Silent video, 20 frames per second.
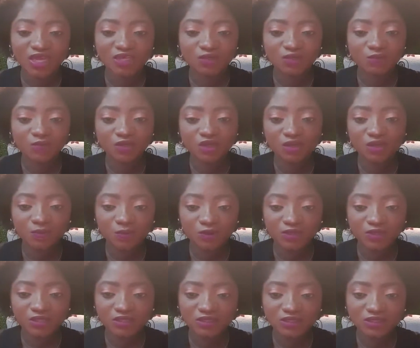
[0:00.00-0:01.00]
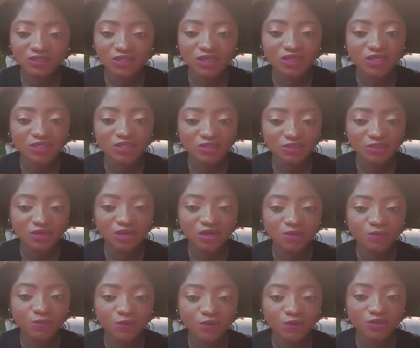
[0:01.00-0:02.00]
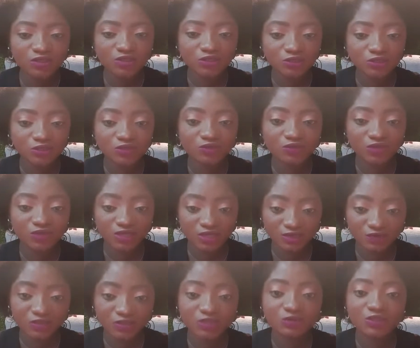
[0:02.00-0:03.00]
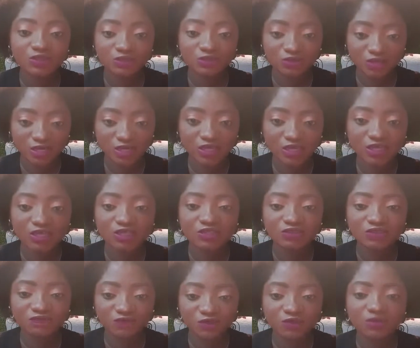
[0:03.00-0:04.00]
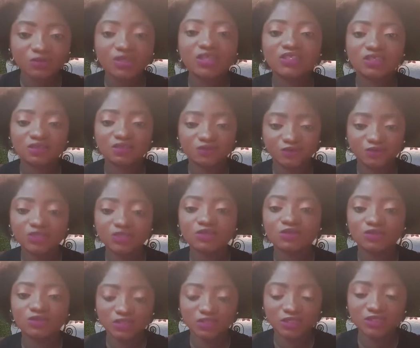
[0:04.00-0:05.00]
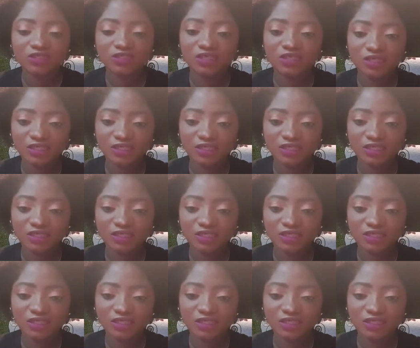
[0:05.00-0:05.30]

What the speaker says: At the blogger point, Instagram poll is also a great way to engage followers and create content.